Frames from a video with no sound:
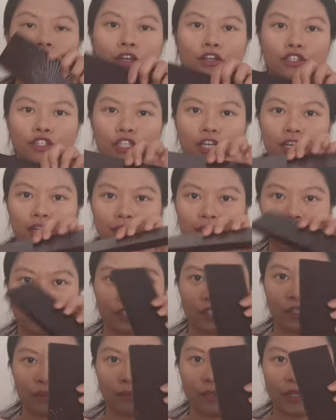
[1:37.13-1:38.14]
a Charlotte
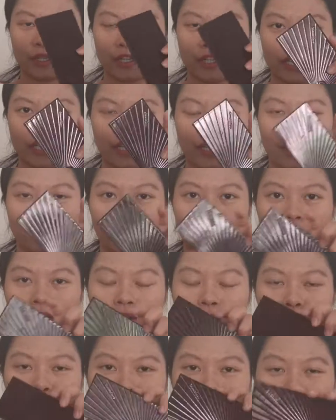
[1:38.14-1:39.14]
Tilbury,
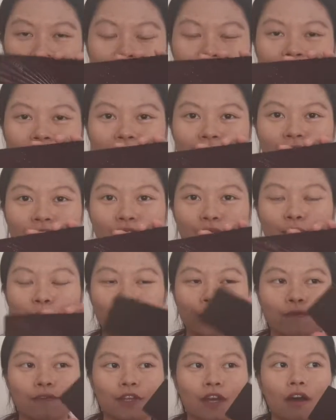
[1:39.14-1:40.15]
I think this is
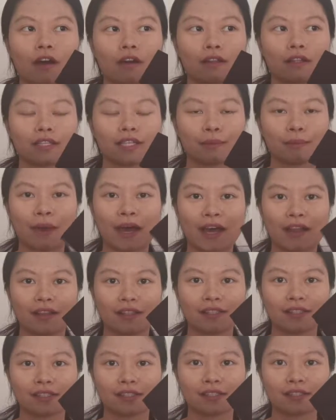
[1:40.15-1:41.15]
one of the holiday
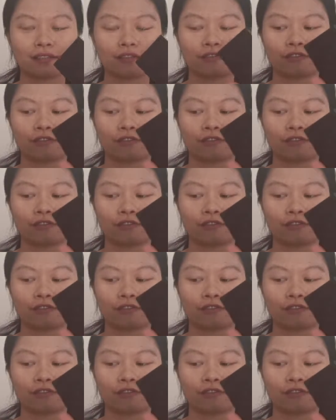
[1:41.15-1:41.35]
palettes